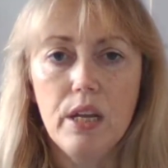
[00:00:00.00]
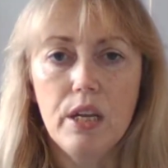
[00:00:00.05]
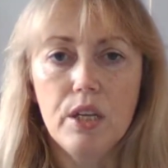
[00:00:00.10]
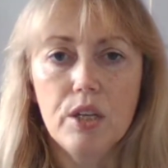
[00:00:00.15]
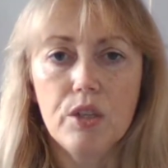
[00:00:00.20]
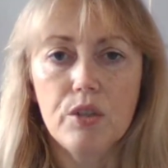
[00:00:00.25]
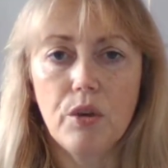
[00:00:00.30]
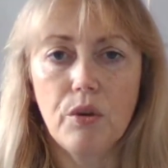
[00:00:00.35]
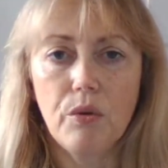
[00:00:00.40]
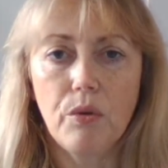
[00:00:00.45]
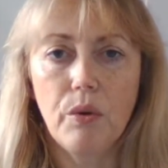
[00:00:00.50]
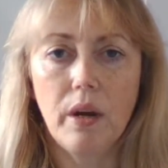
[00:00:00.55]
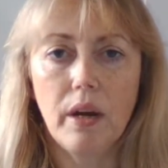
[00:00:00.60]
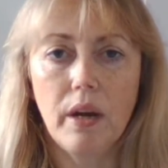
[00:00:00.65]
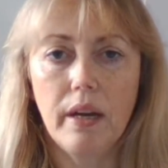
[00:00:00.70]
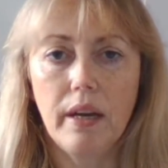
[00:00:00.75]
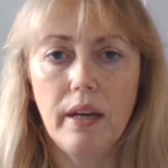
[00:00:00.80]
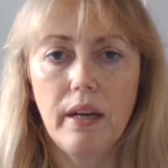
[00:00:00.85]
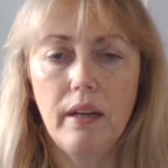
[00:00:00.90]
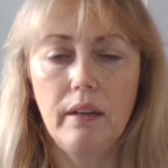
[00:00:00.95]
So
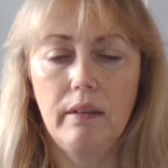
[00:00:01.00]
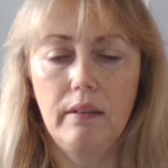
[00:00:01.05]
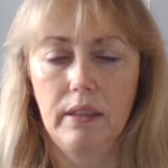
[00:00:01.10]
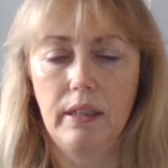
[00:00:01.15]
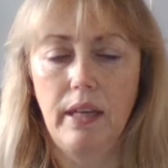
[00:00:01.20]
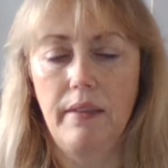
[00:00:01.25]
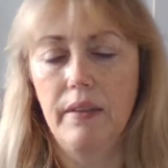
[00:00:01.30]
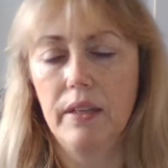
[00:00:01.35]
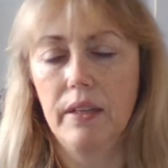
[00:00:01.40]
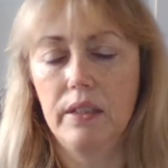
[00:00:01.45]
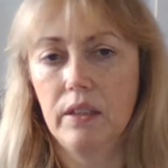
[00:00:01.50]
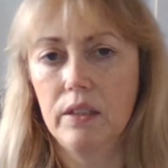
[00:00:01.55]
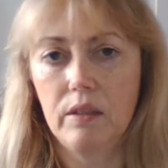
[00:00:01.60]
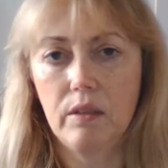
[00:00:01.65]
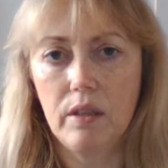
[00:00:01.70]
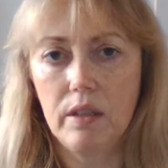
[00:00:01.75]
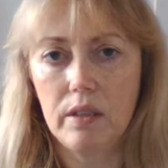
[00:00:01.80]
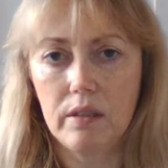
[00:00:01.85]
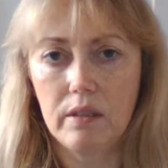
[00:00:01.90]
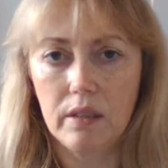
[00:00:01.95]
again,
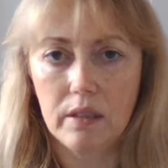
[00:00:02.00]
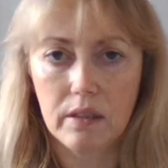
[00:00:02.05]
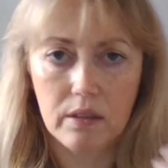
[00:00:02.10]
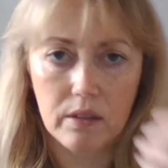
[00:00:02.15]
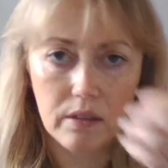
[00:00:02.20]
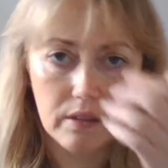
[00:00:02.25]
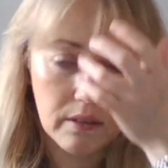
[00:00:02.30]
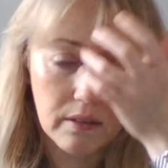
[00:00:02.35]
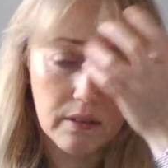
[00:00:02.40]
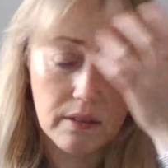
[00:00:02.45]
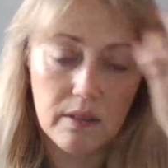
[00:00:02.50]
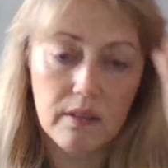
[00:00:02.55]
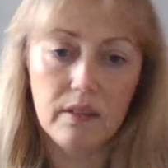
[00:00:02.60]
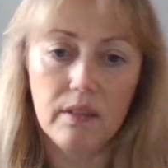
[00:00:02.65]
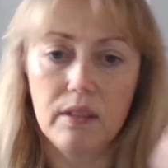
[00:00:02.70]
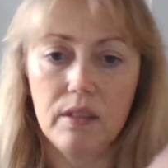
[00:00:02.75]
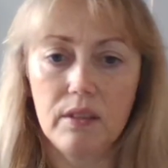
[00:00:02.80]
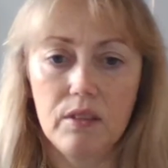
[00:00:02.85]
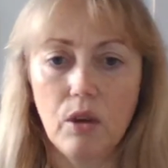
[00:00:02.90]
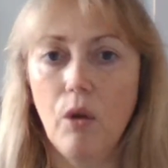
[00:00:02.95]

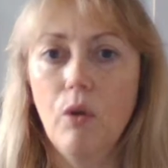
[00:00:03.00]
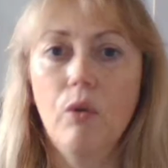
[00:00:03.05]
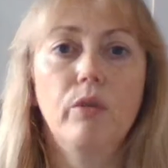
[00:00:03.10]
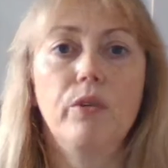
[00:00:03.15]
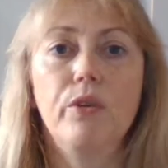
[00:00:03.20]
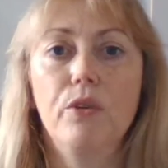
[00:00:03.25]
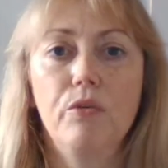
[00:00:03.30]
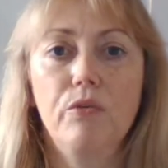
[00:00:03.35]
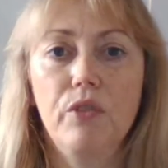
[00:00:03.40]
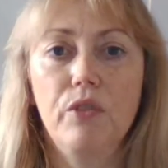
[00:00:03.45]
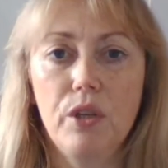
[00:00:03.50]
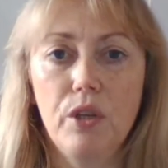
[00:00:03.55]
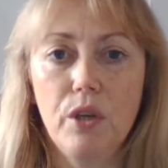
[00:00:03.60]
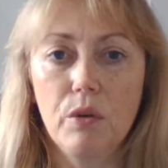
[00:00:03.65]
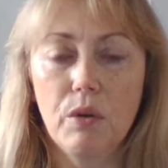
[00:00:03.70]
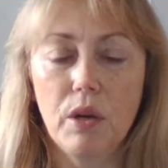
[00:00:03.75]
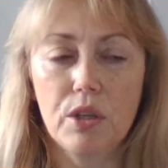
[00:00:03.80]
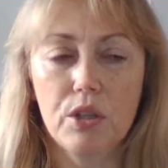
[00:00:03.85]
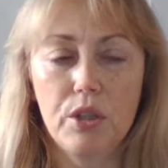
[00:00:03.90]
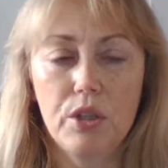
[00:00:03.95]
it's a whole new
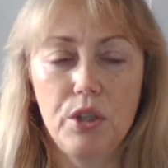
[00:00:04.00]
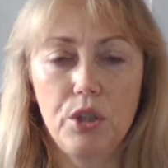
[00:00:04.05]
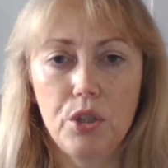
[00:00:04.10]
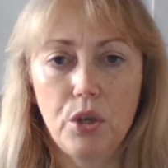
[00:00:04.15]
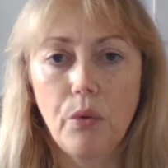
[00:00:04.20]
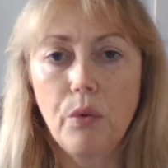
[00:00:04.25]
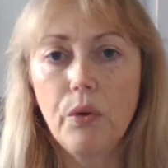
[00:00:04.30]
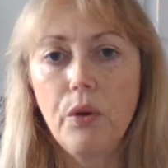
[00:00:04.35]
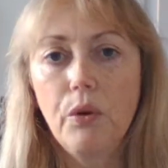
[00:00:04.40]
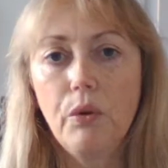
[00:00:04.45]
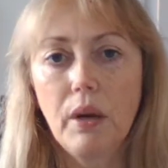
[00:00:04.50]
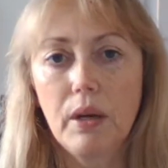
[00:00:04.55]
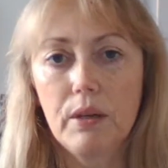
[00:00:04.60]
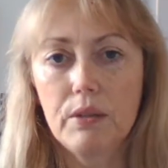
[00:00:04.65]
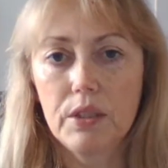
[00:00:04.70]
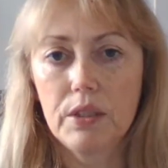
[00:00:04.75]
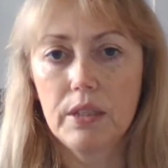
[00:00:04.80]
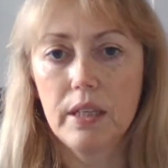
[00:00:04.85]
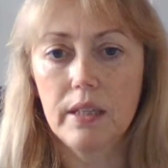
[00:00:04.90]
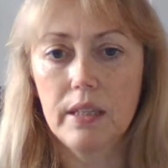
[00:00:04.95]
video actually showing you how
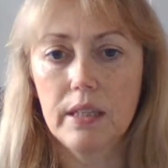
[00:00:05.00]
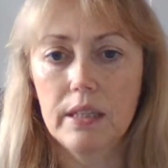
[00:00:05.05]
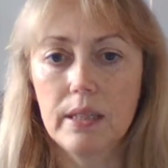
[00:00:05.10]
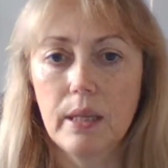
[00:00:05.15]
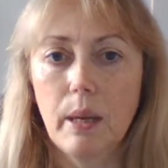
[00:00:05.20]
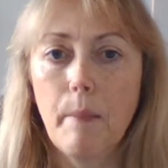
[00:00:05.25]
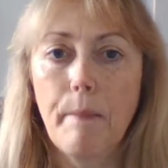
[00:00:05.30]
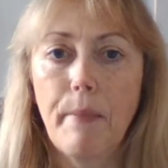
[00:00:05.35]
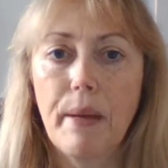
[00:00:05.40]
to set this up.